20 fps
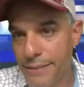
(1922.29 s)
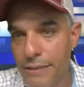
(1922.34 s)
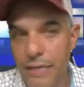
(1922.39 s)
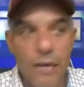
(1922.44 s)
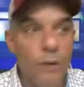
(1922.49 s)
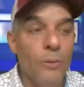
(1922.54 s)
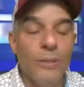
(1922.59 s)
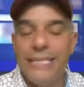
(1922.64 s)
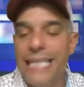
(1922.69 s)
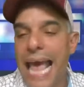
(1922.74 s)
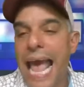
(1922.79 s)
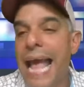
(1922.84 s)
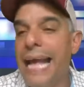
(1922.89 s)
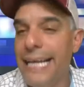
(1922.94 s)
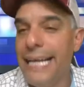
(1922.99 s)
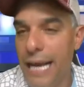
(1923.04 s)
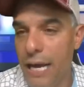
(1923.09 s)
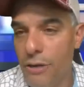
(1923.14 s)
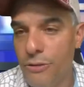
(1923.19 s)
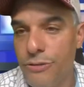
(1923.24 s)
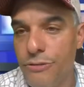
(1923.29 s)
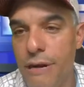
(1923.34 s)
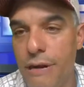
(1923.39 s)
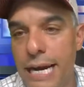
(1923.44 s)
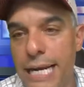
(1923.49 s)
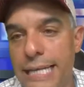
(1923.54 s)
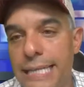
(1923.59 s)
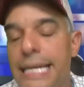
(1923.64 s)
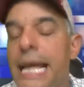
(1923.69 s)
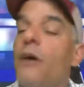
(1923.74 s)
It was Hangouts,
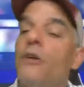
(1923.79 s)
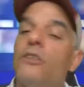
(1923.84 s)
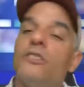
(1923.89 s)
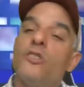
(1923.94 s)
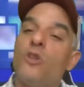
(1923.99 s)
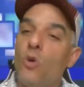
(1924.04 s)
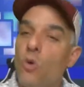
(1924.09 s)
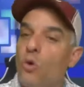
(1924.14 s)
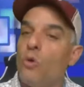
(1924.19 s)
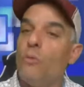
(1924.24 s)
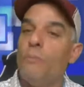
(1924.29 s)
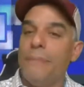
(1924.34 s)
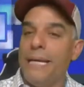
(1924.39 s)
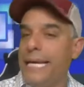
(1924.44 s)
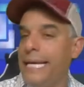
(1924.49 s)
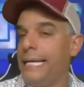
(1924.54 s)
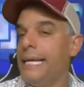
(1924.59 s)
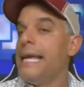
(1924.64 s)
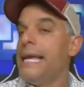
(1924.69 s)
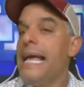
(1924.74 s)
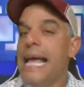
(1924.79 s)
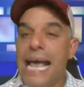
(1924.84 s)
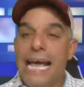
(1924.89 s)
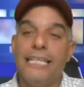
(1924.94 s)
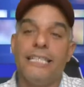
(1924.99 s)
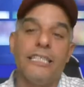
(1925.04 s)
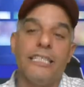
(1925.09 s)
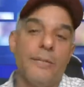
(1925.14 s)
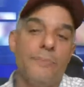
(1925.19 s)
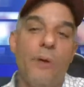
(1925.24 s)
right? Now it's Google Meet, and
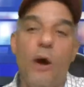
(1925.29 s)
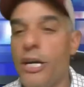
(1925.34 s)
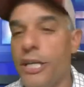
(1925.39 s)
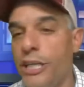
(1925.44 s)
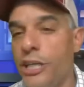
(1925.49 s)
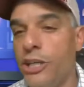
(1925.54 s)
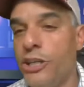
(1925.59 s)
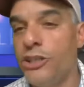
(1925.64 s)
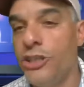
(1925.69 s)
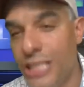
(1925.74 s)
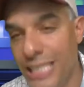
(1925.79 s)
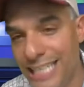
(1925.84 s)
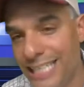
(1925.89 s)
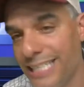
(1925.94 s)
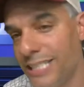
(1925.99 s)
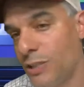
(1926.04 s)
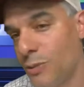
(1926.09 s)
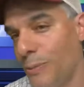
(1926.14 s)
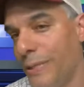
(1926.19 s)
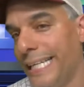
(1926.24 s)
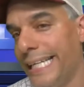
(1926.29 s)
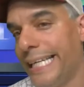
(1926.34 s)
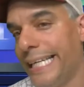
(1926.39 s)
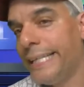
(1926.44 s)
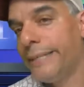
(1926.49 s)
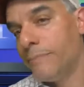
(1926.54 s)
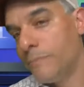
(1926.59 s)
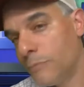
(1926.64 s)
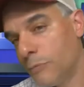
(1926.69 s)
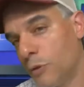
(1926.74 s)
it's a part of your G Suite,
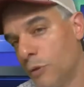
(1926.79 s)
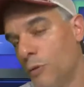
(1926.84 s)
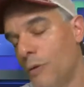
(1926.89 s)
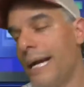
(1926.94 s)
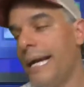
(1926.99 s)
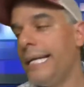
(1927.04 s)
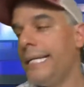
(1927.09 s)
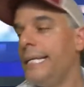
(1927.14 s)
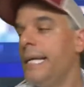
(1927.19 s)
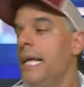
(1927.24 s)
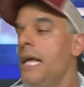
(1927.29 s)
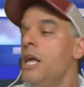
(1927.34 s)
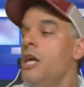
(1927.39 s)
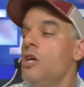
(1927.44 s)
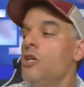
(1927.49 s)
right?